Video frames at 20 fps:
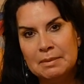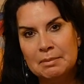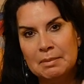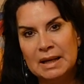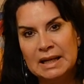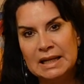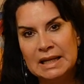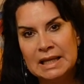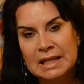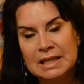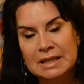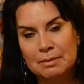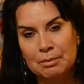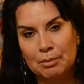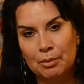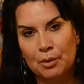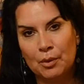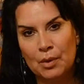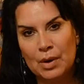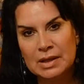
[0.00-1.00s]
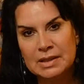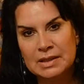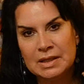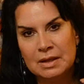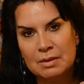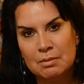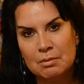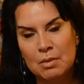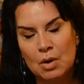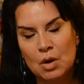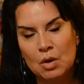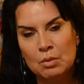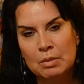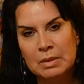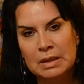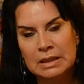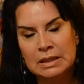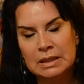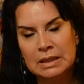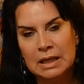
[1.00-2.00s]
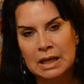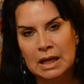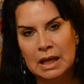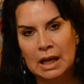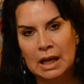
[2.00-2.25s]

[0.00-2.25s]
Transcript: but in the present moment